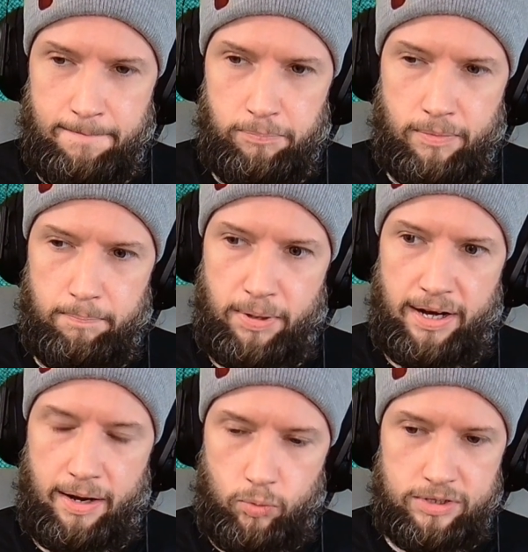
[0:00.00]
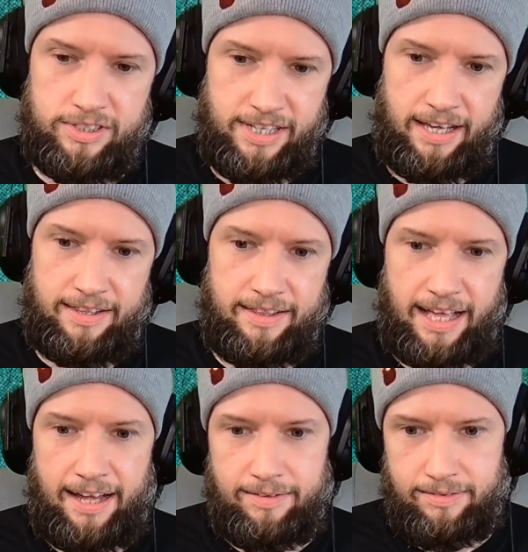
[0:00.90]
But I will say
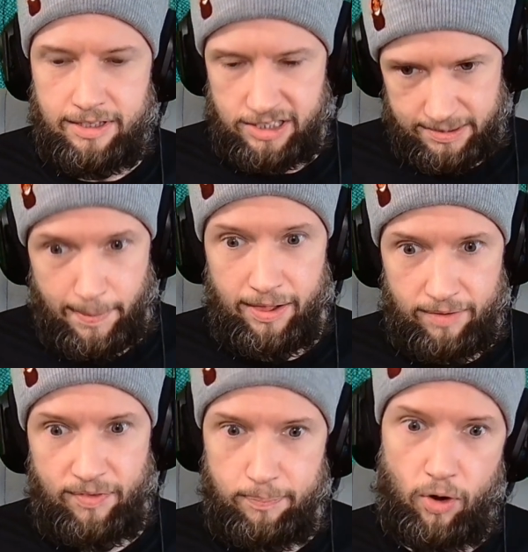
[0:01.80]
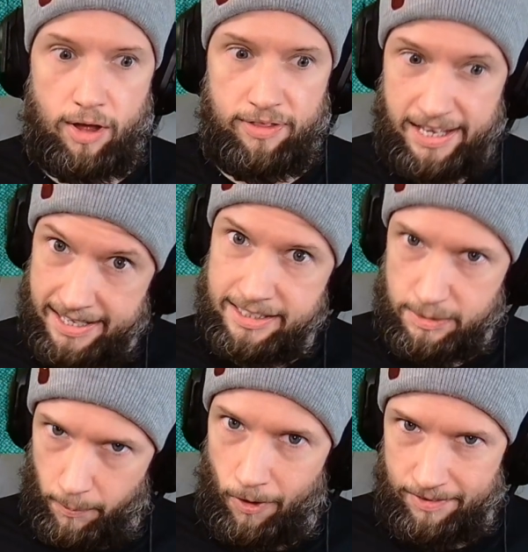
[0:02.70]
that the smell of the broth is
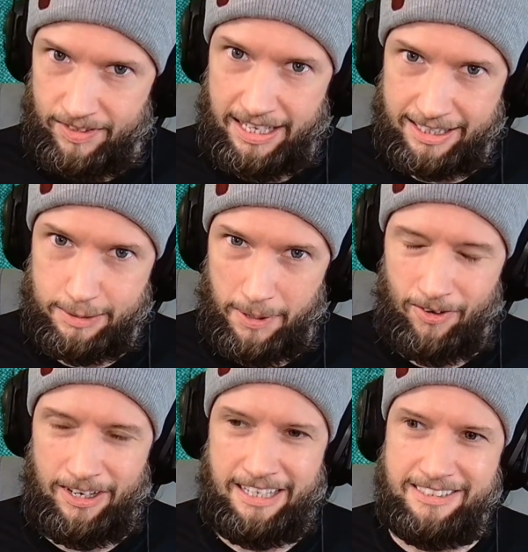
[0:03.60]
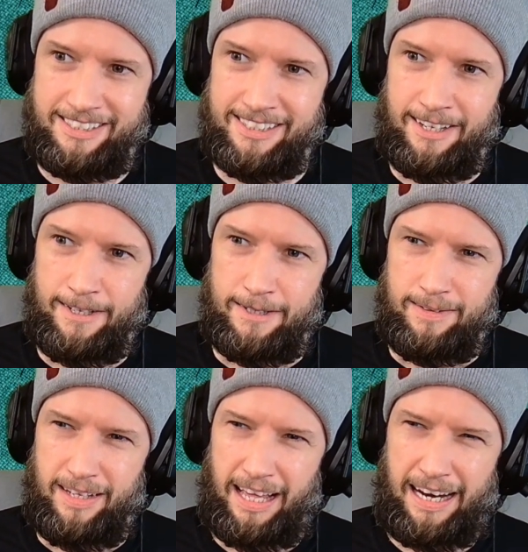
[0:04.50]
part of the experience,
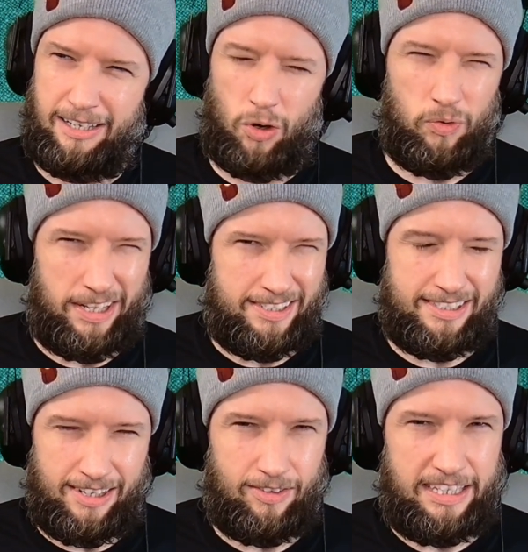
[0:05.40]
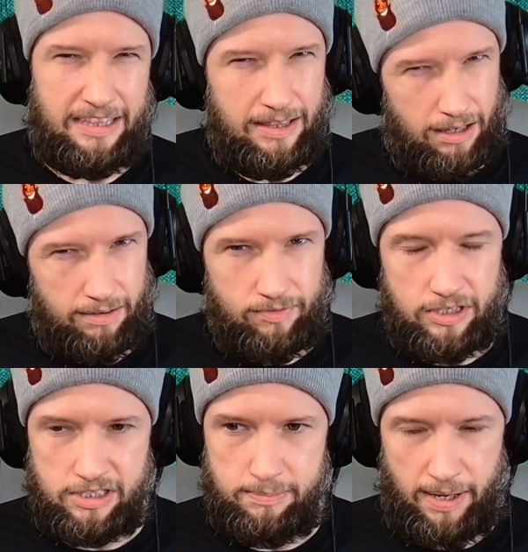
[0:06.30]
and I don't necessarily love the
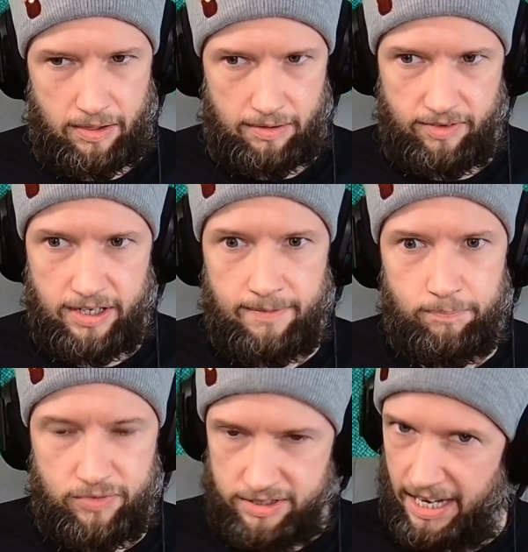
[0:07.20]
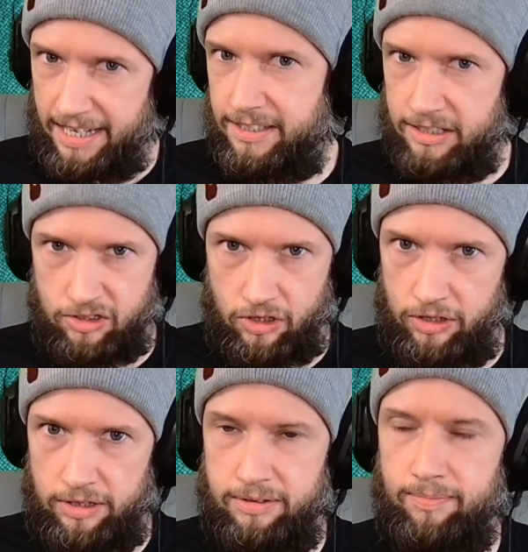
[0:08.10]
smell of it. The taste is
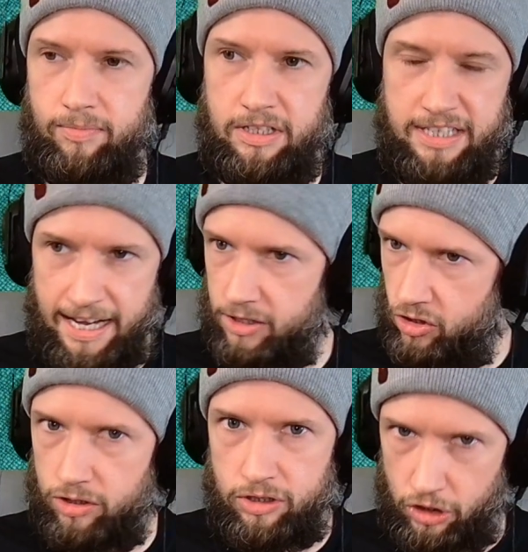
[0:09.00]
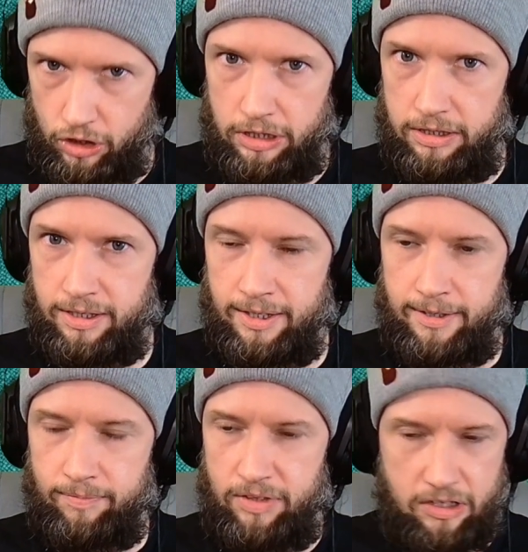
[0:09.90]
good. The texture, good.
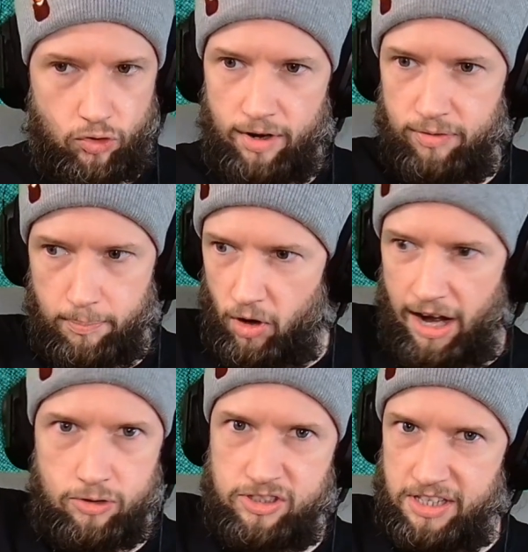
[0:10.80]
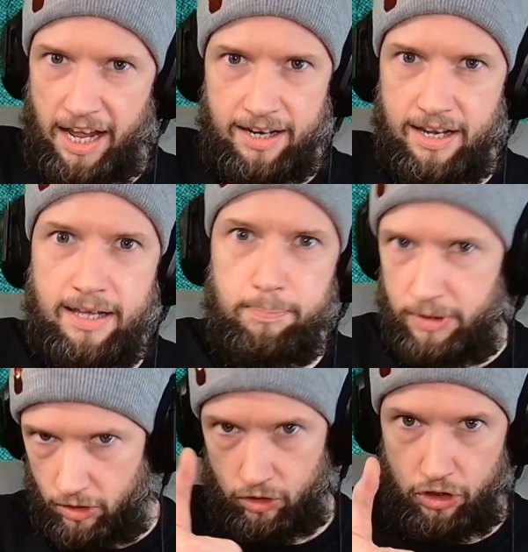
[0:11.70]
Neither of them are outstanding, but
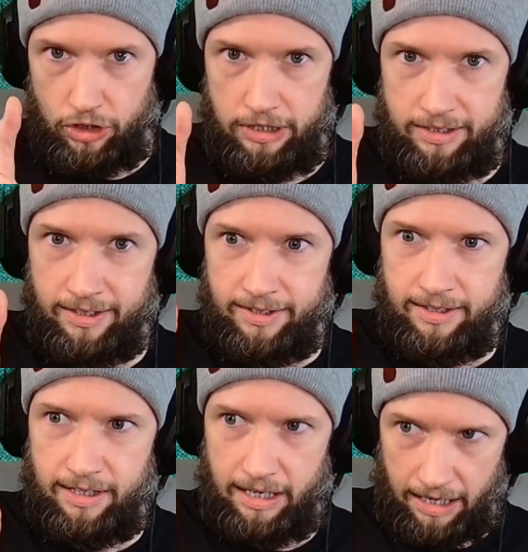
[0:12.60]
they're good. I